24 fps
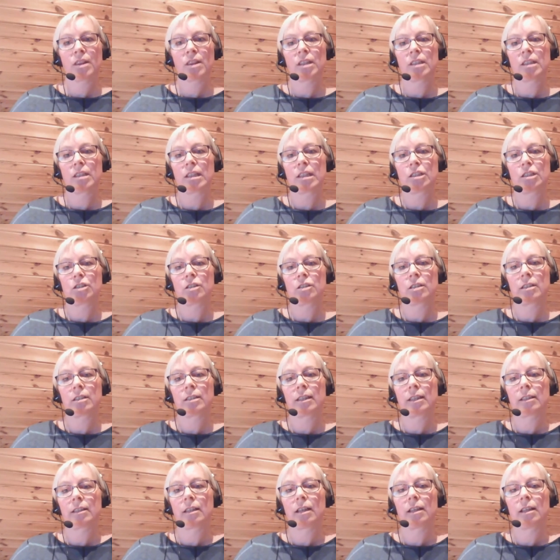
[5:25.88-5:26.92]
digital
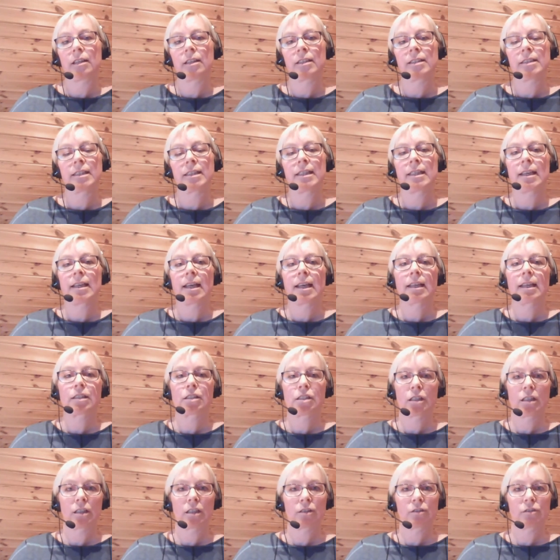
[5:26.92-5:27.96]
technology and
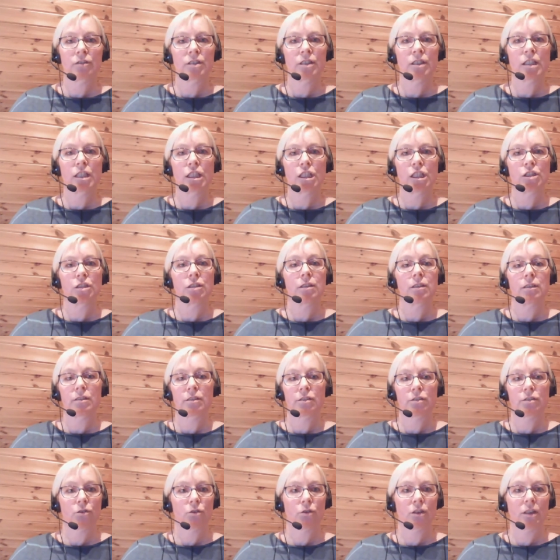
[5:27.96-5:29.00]
children's digital
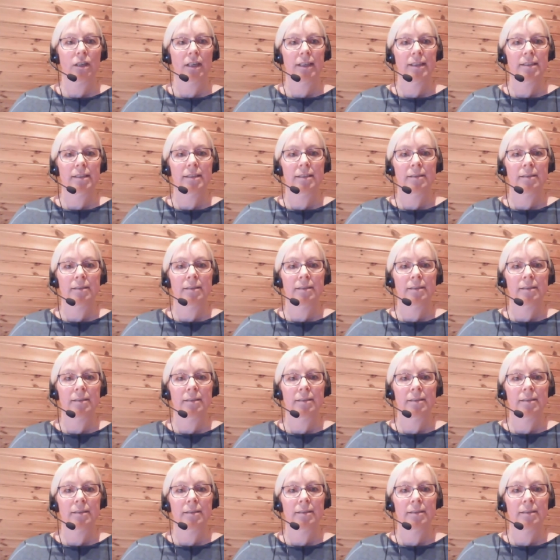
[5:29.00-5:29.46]
stories.